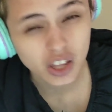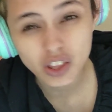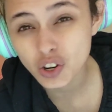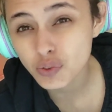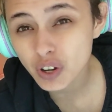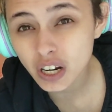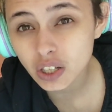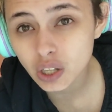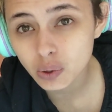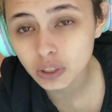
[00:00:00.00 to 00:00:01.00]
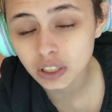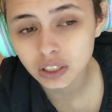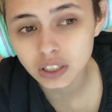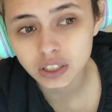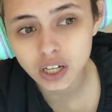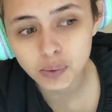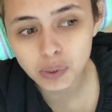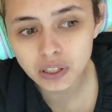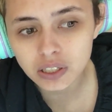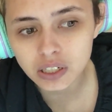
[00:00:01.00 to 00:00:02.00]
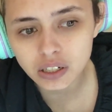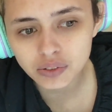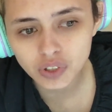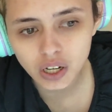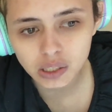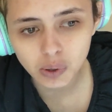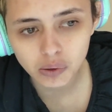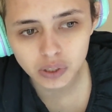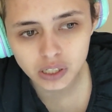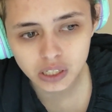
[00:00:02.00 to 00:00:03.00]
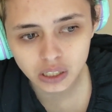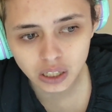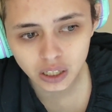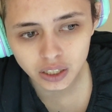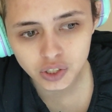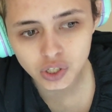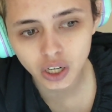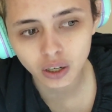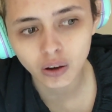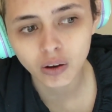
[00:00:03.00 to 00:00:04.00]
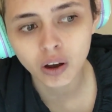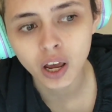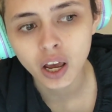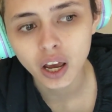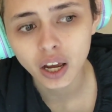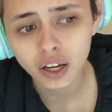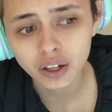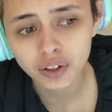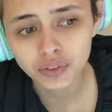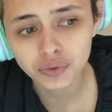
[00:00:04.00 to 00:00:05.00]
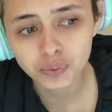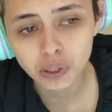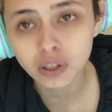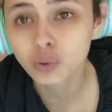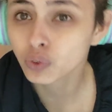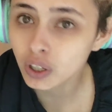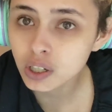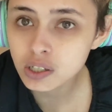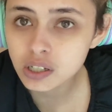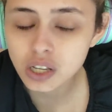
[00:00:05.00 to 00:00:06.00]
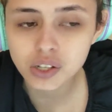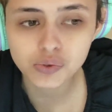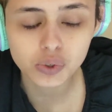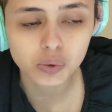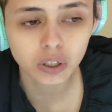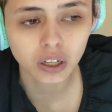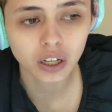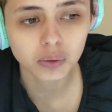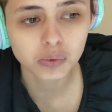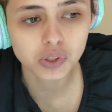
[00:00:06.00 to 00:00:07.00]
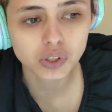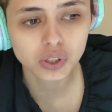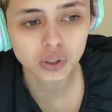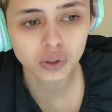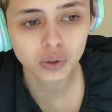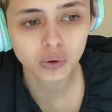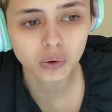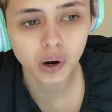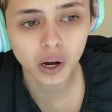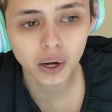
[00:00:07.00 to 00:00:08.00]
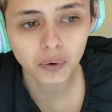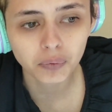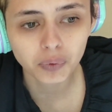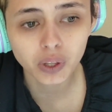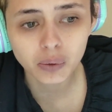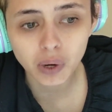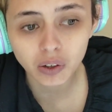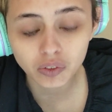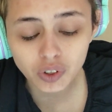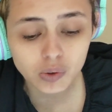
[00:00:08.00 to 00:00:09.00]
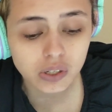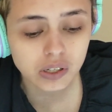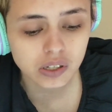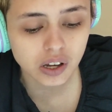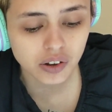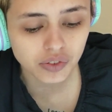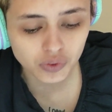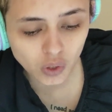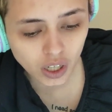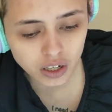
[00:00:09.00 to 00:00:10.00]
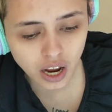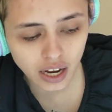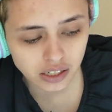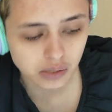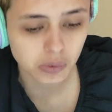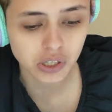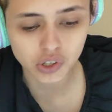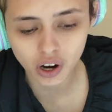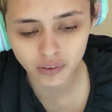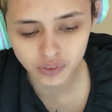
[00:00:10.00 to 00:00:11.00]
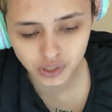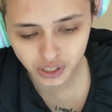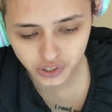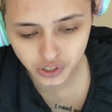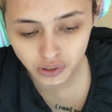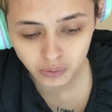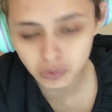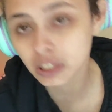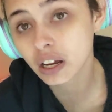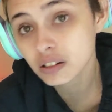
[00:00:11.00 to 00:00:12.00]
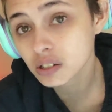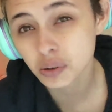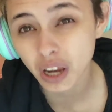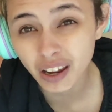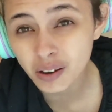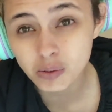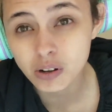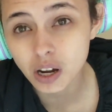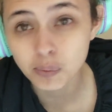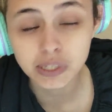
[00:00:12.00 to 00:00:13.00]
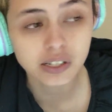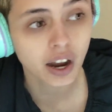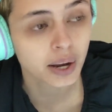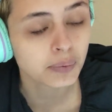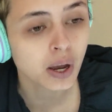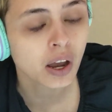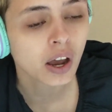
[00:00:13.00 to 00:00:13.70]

that are very loaded. The topics that I've talked about recently on this channel have been very successful when it comes to the amount of views and stuff. Not as much conversation, but that is okay. It will come in time.